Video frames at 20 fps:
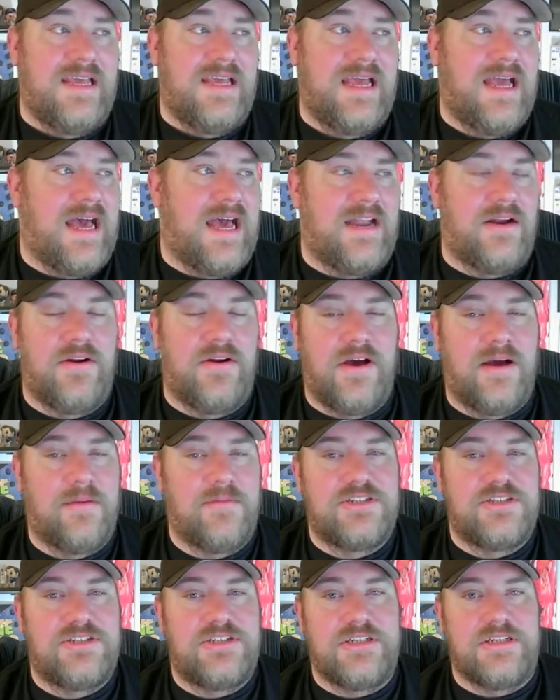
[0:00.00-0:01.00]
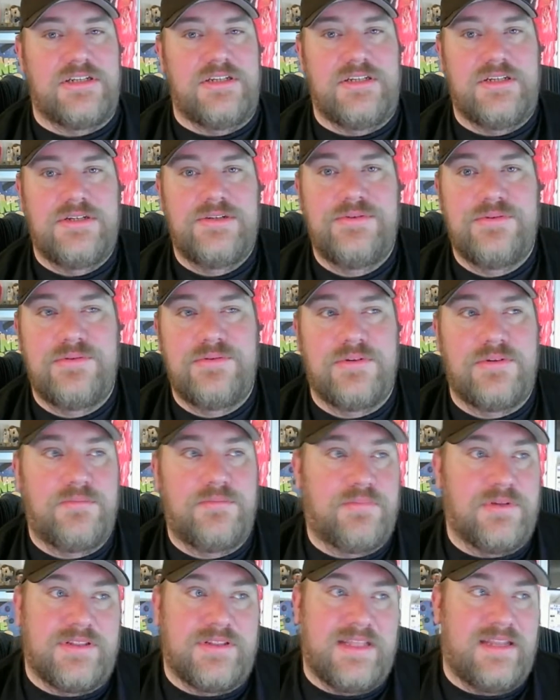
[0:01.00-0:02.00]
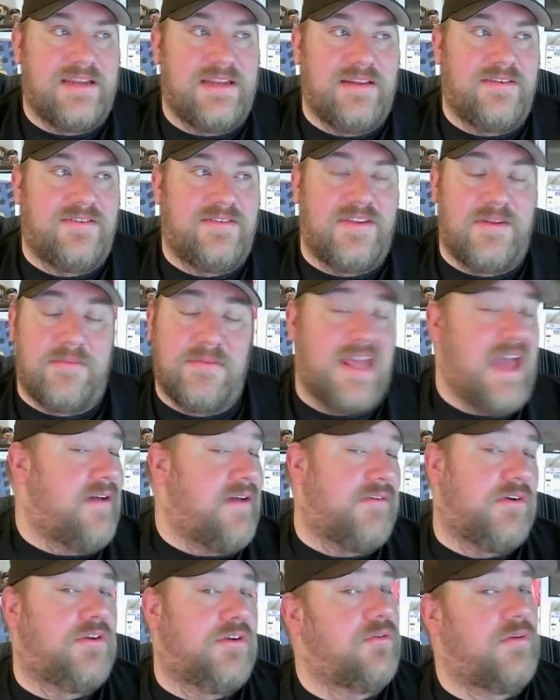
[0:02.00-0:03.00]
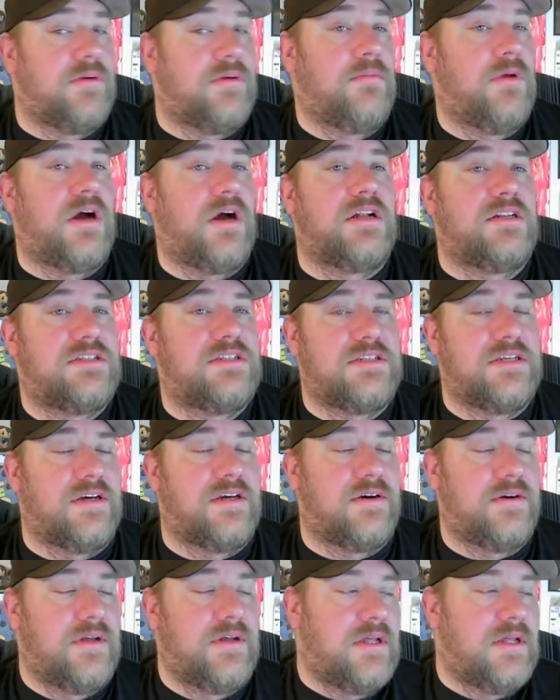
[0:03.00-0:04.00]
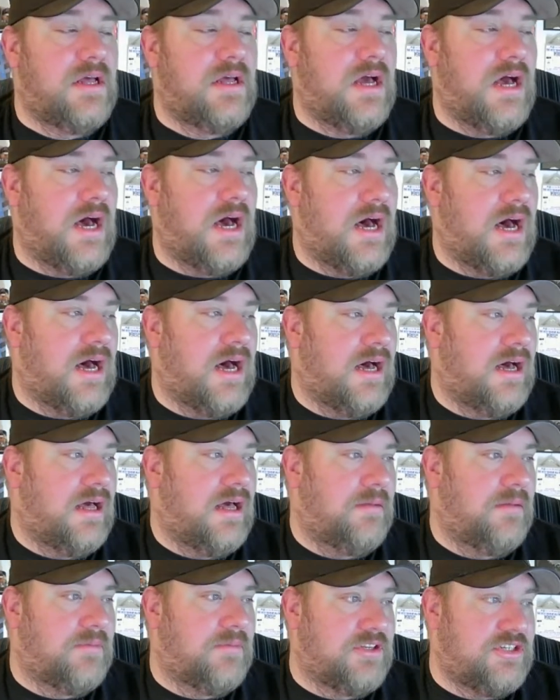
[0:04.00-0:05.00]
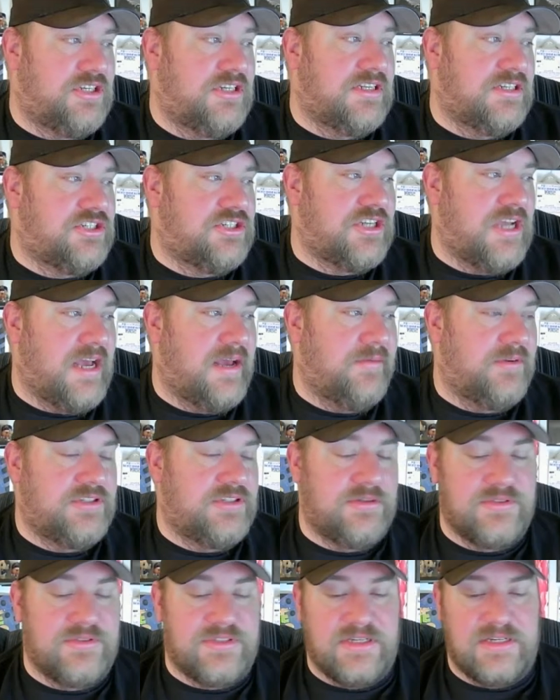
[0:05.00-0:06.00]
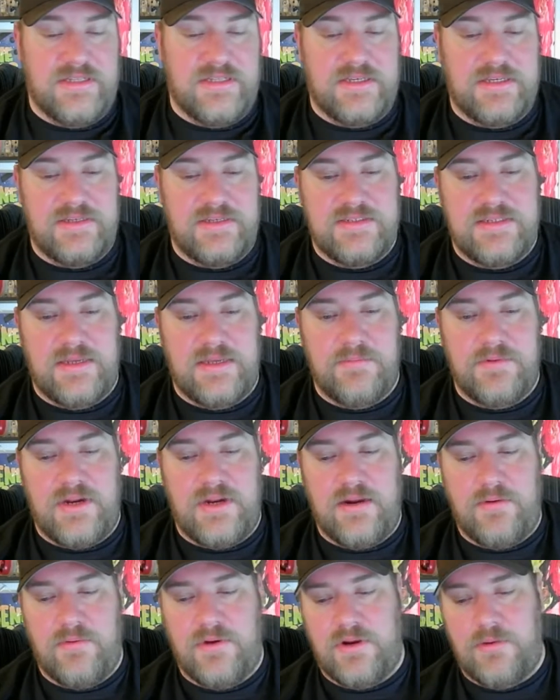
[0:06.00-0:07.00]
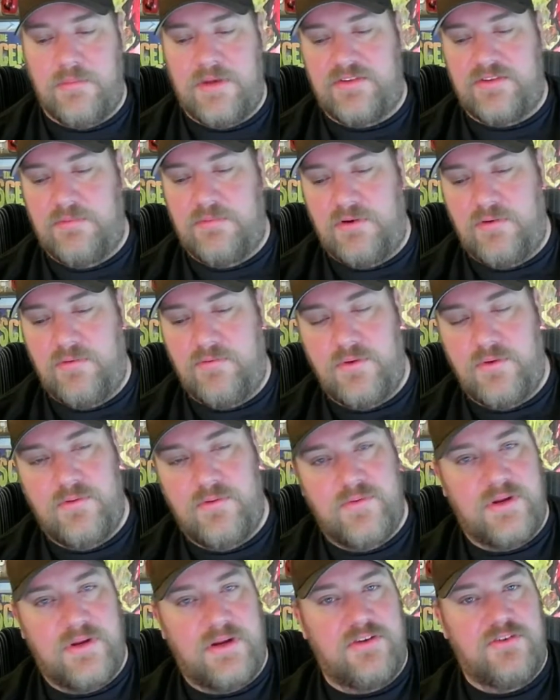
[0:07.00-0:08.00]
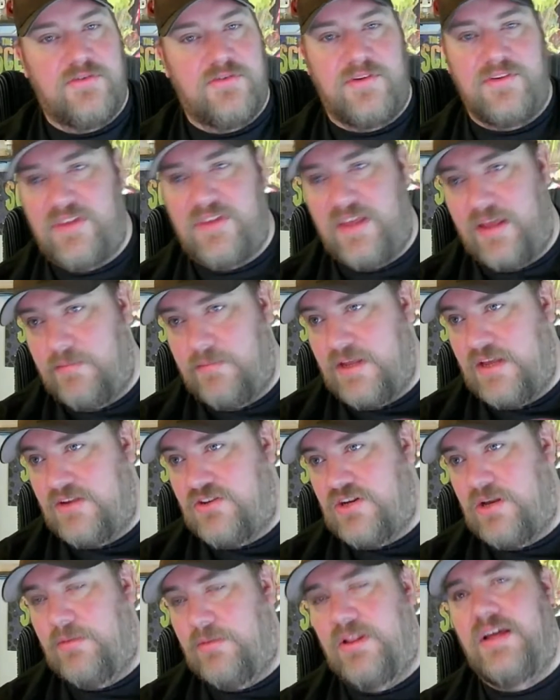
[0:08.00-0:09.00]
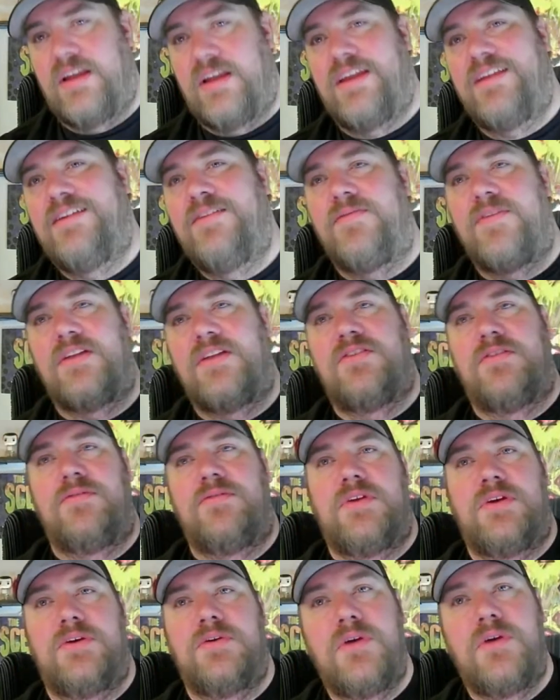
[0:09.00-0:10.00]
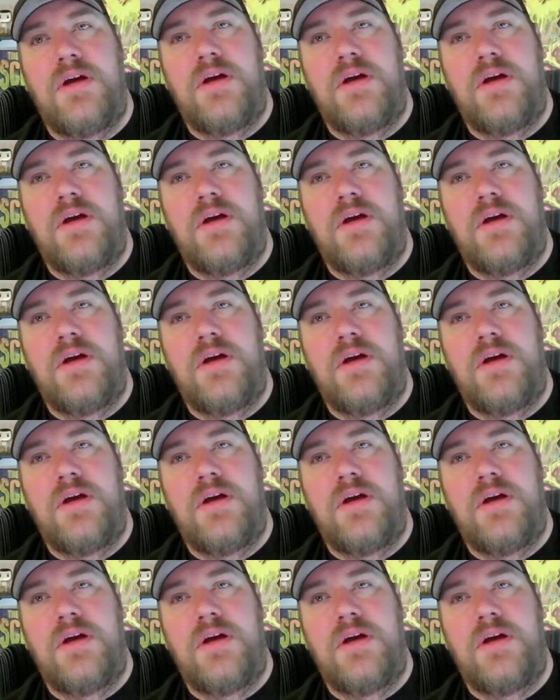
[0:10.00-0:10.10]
I don't know how much she can do, but they didn't seem to have her doing much. So, but she did shine when she was in it, like I said. But I don't want to go back to my review of it. I just want to say M. Night Shyamalan, in defense of you,